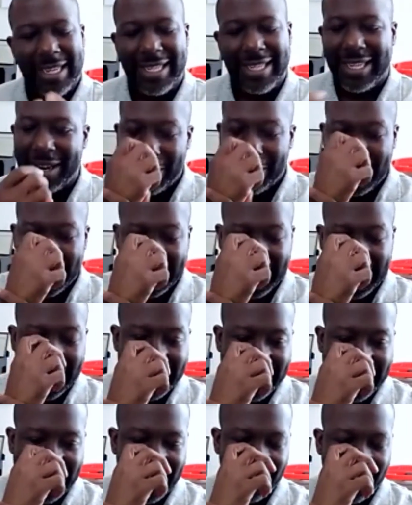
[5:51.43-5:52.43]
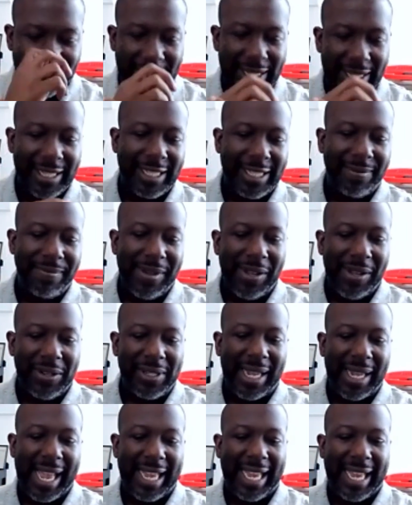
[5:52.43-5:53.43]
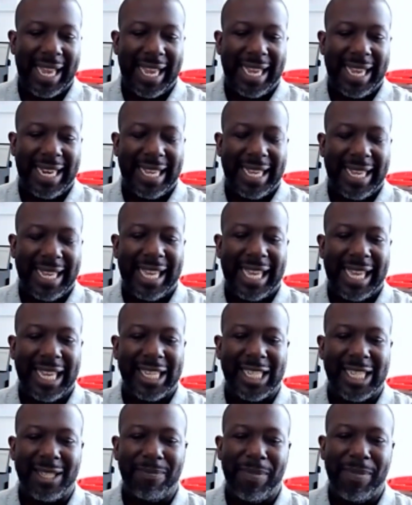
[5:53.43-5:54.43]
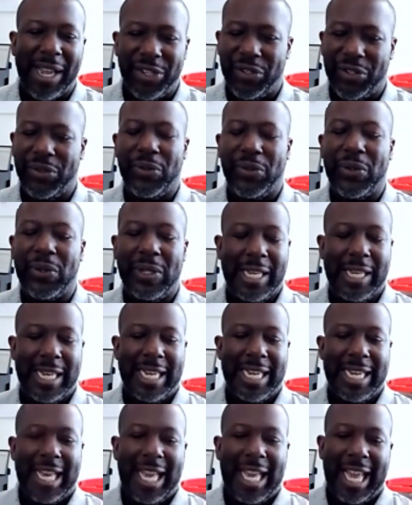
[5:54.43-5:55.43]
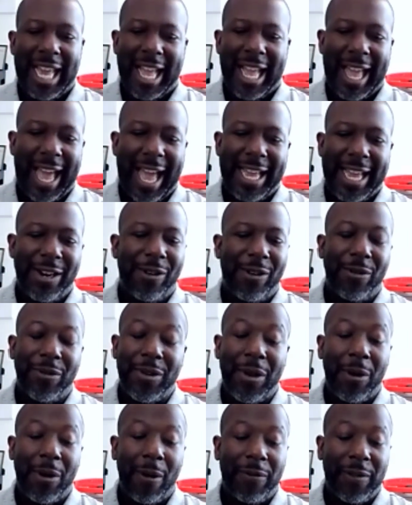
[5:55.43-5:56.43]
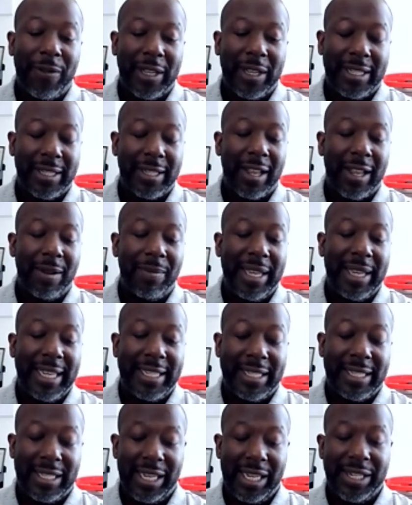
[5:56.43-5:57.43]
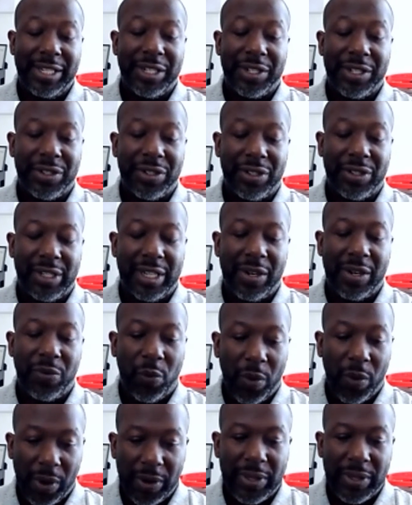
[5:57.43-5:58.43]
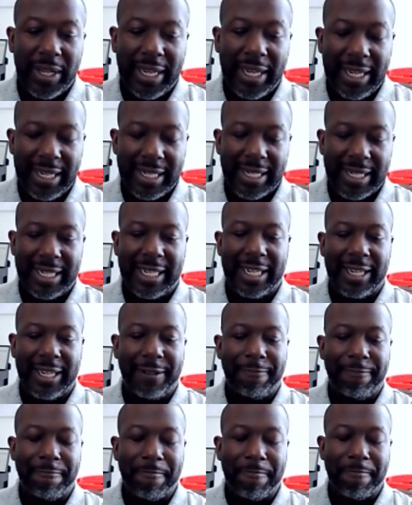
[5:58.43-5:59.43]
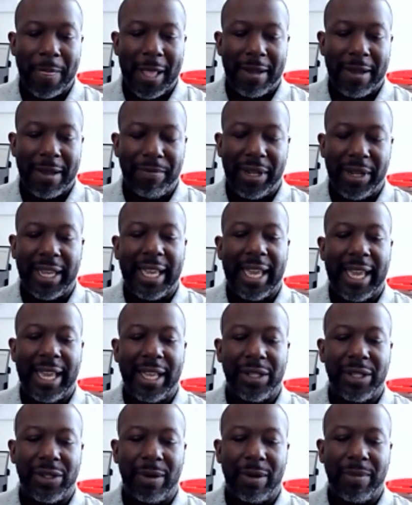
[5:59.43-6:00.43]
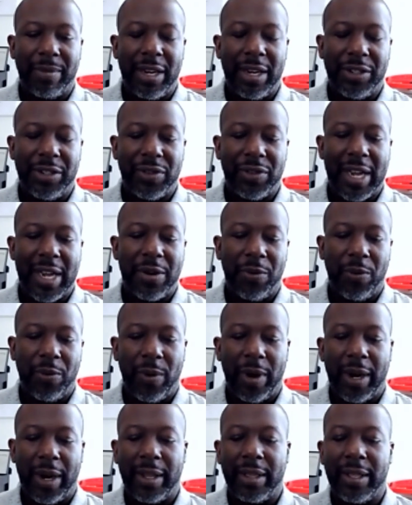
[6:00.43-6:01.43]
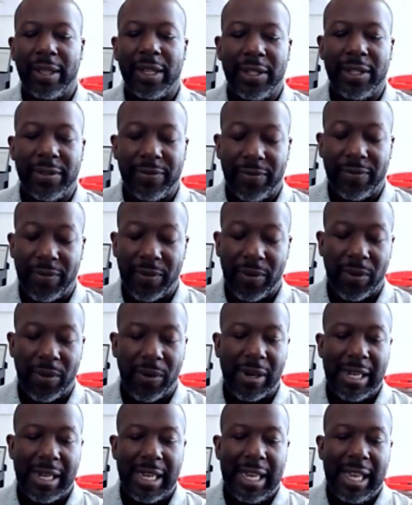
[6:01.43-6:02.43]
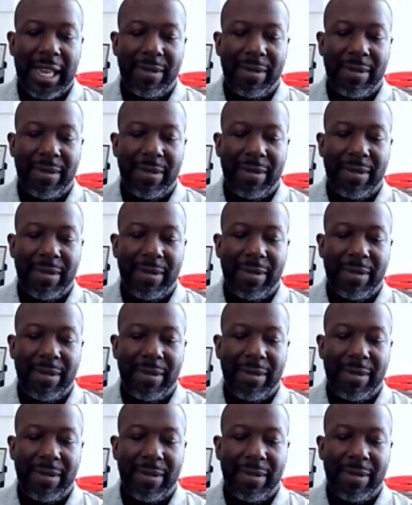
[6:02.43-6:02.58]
can't say that it really smells like anything special. I don't know if this is going to be signature scent worthy. But again, so I'm going to try to wear this for maybe a